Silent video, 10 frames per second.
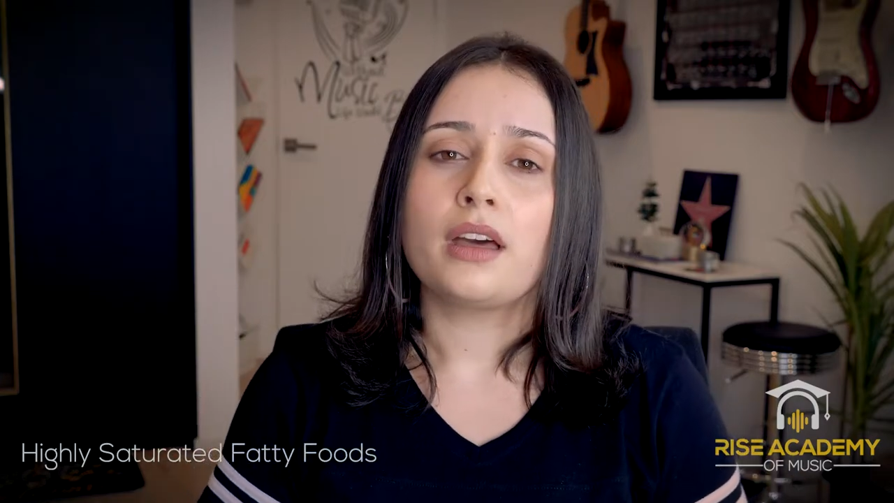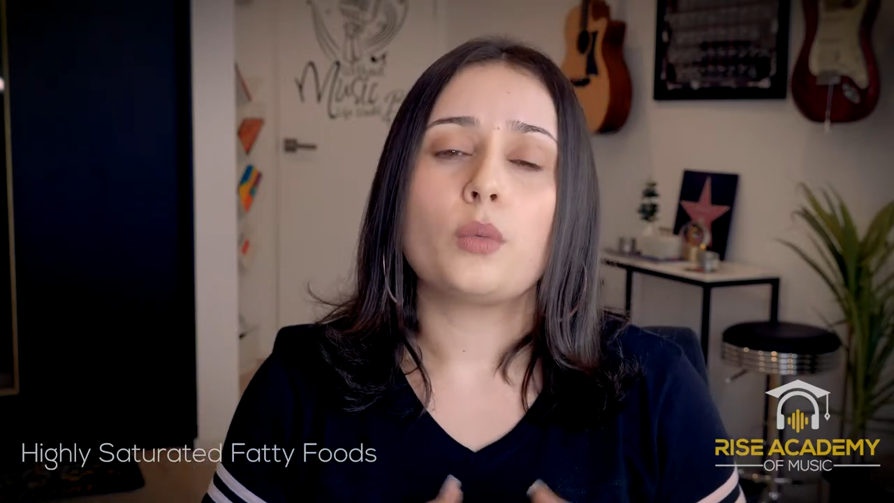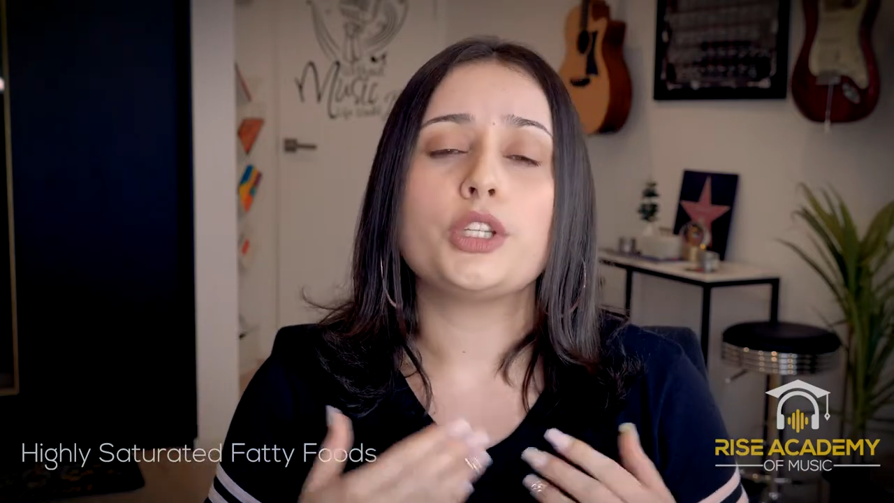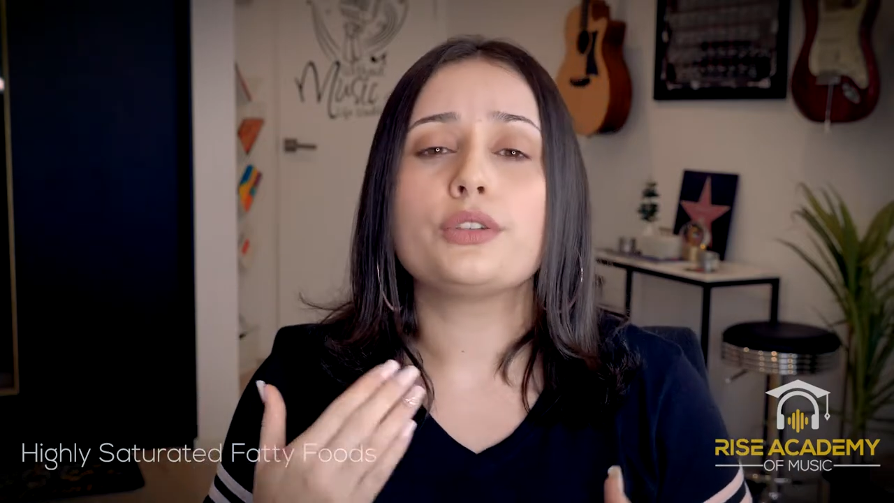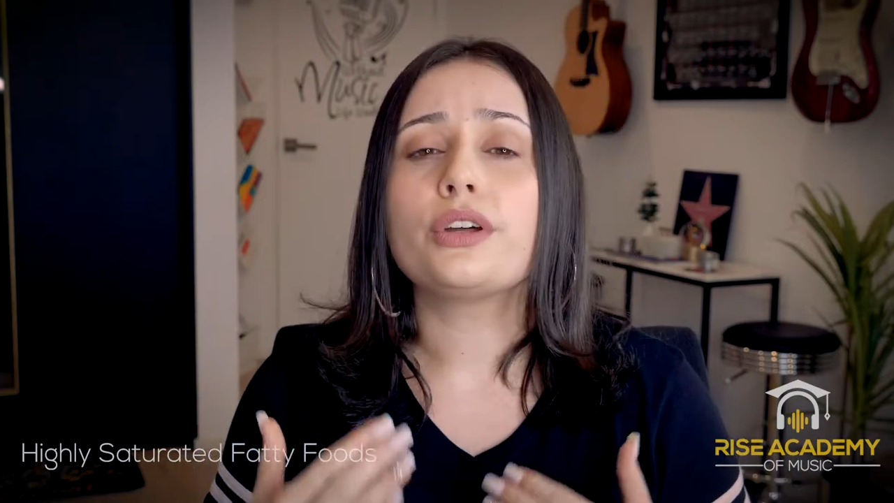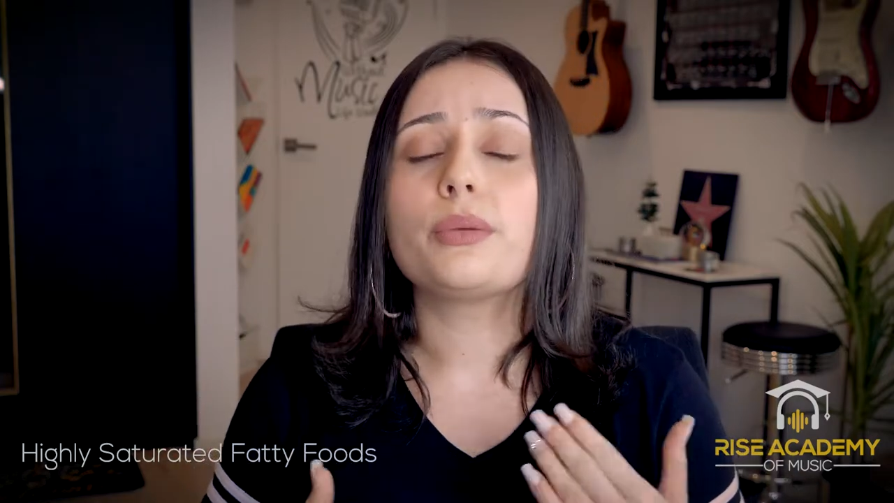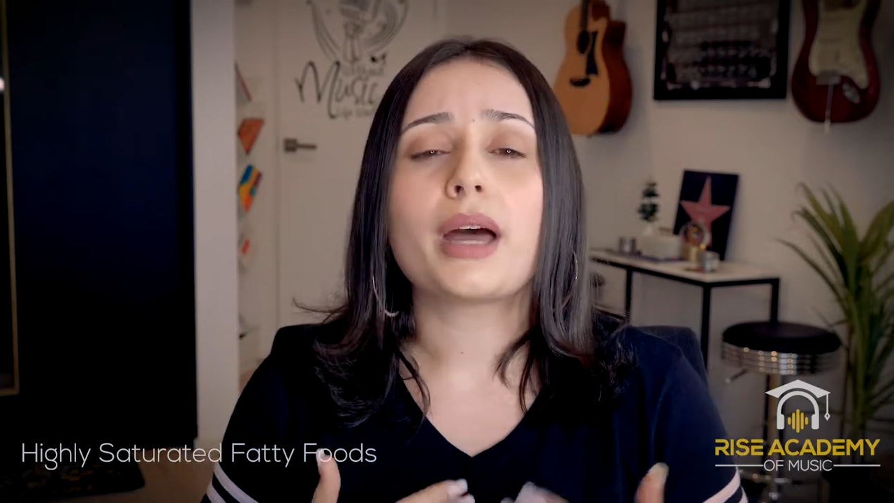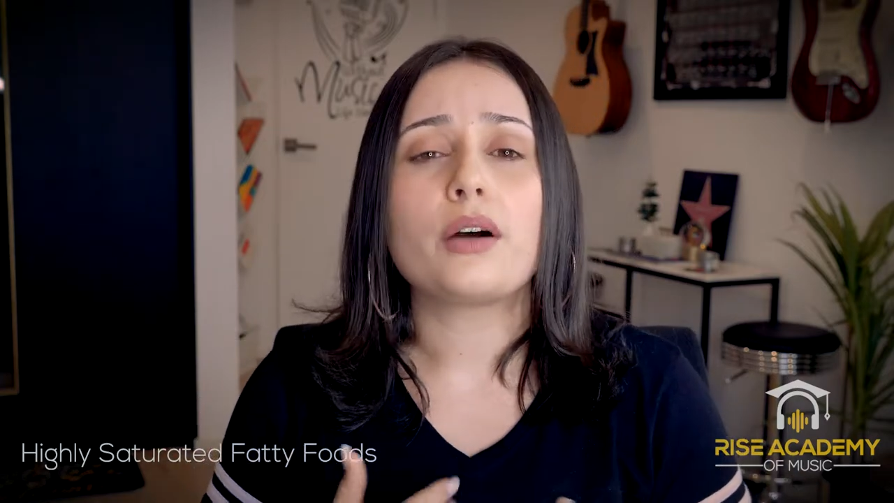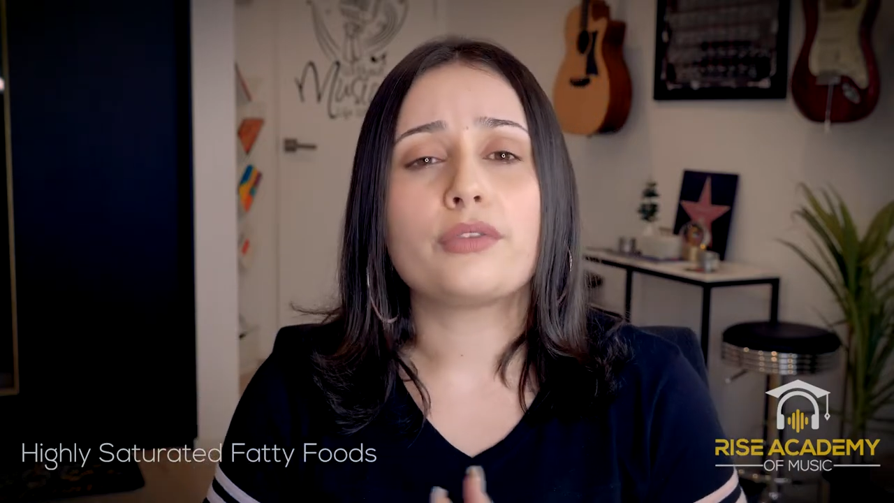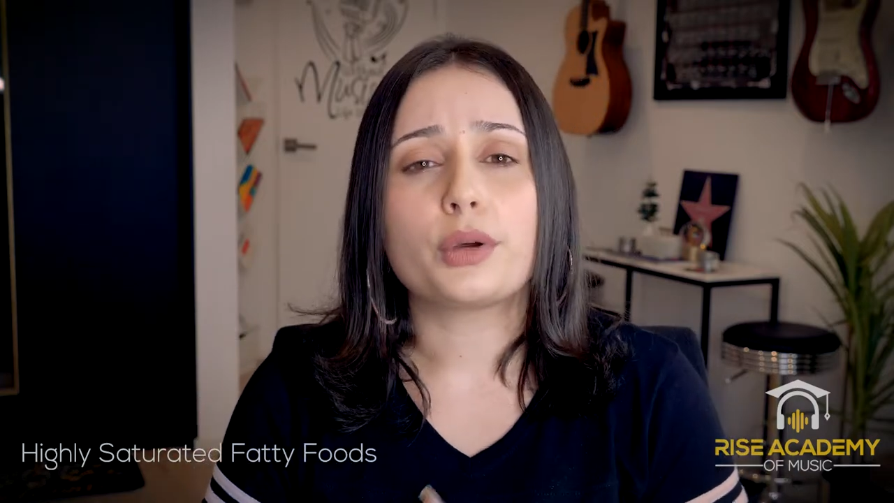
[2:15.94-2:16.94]
when you learn
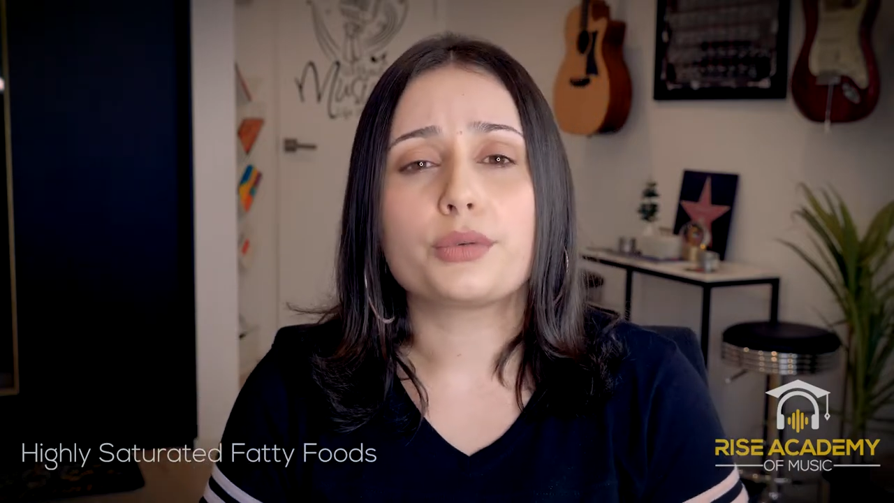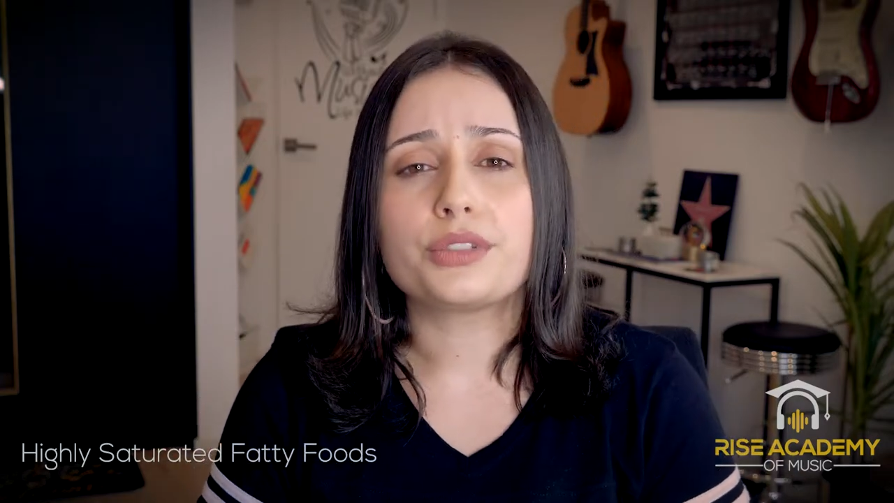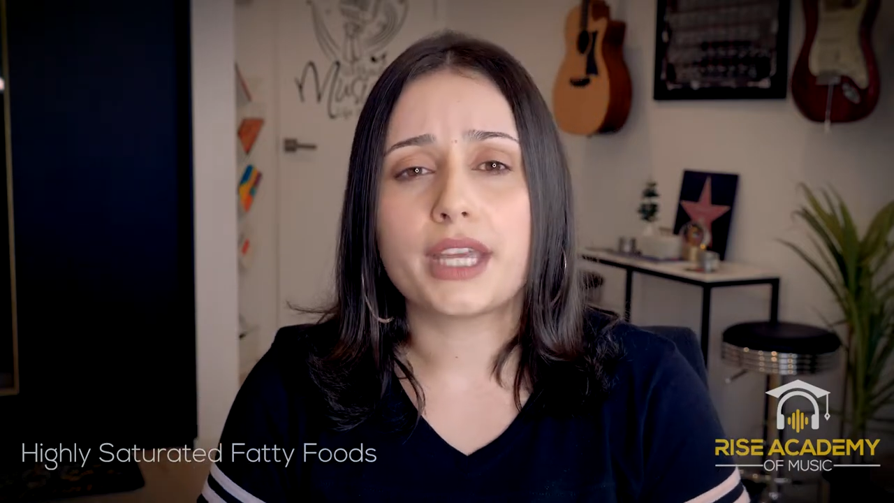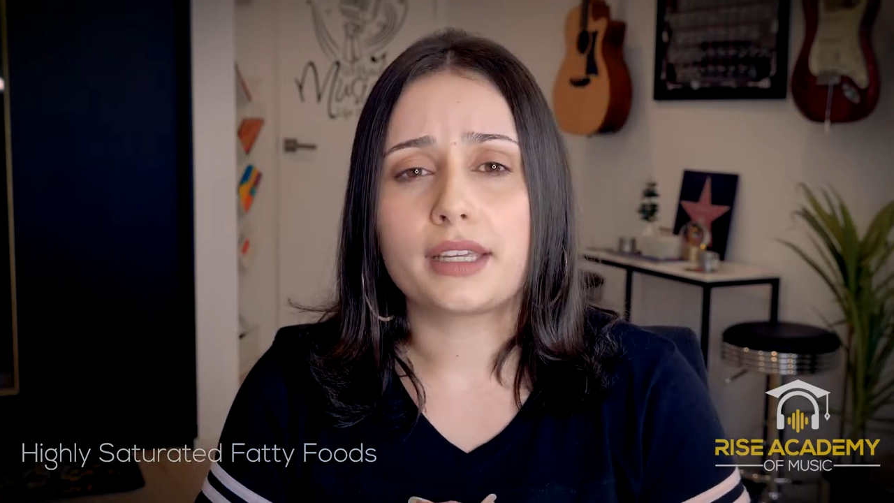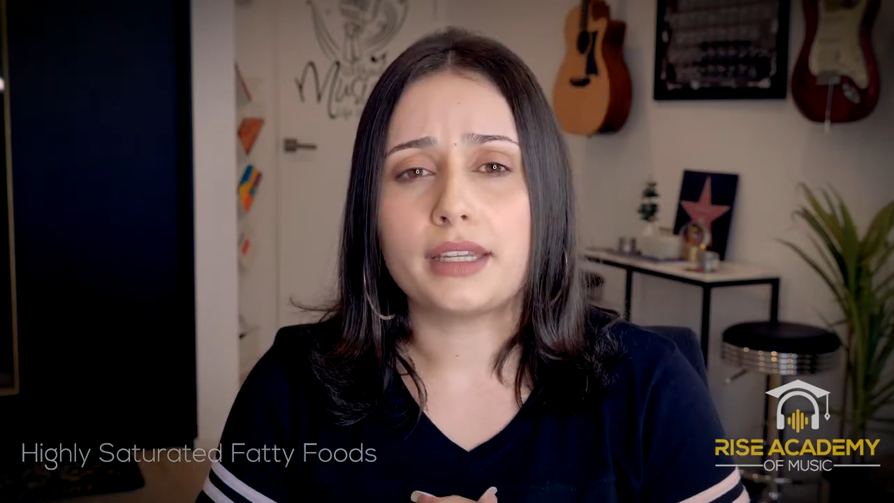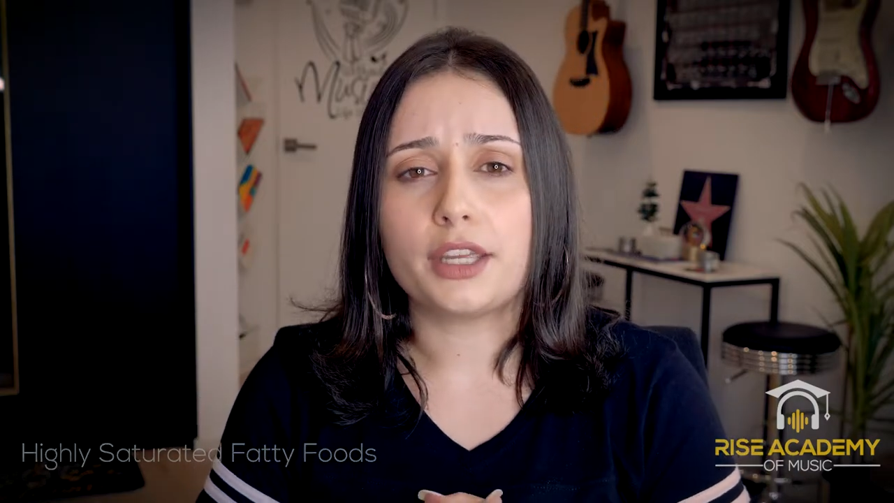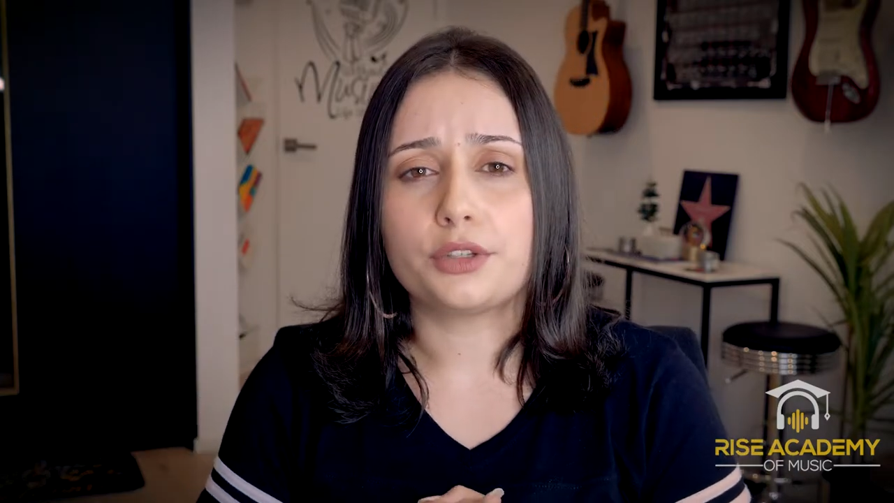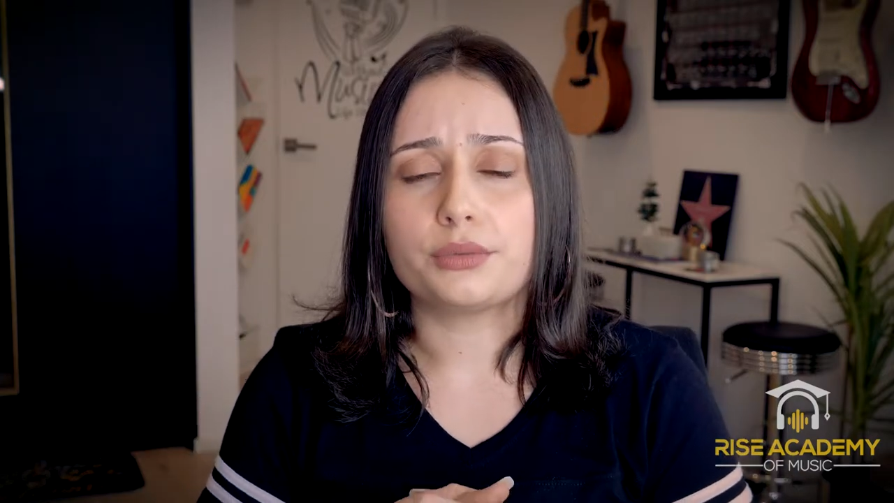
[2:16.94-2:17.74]
about vocal technique,